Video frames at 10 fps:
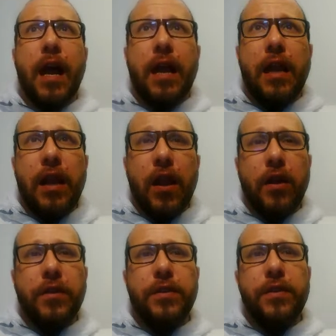
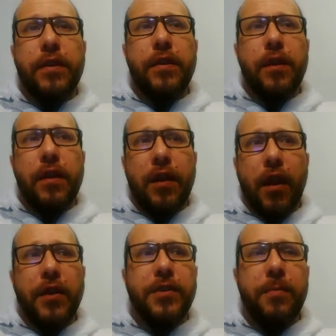
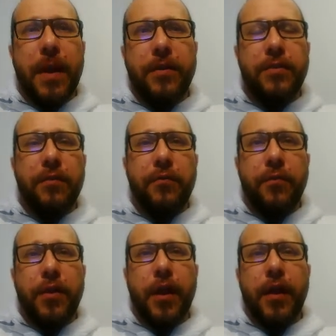large amounts of
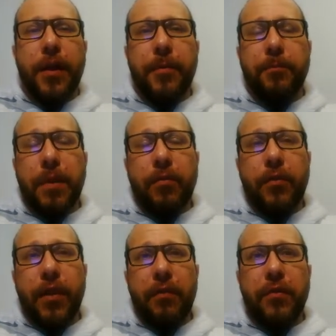
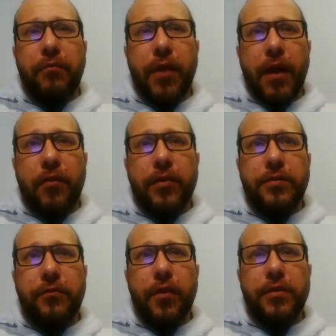bibliographic
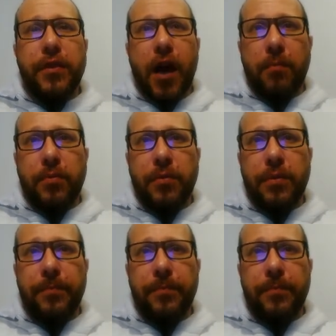records from Scopus.